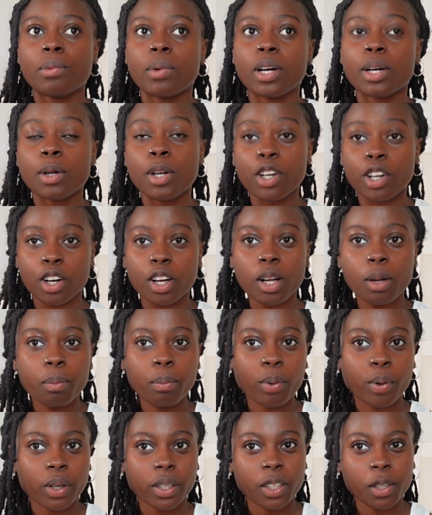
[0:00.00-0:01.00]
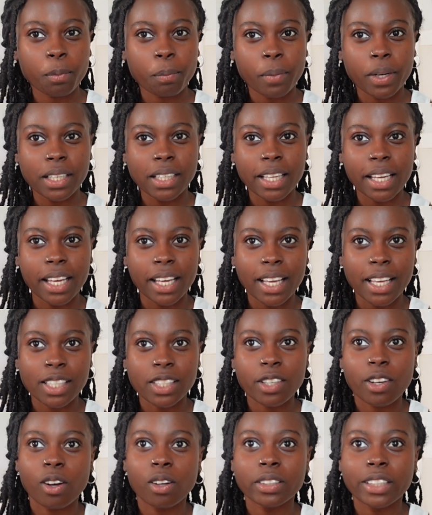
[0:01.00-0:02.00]
A girl born on Monday is
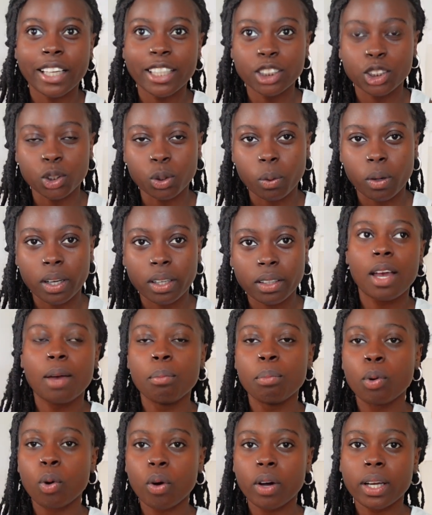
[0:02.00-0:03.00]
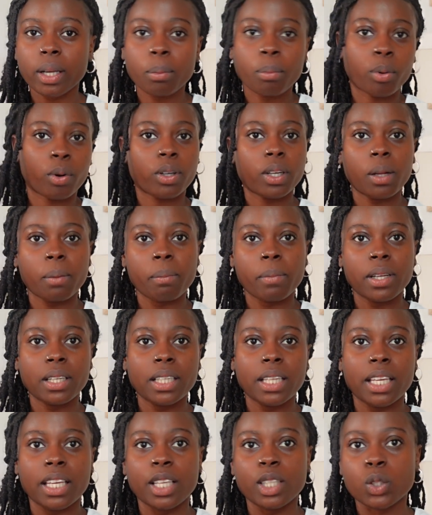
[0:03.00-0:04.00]
called Ajua. A boy born on
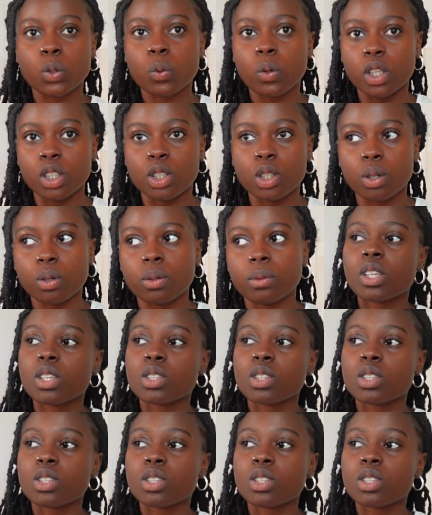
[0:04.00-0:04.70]
Monday is Kwejo.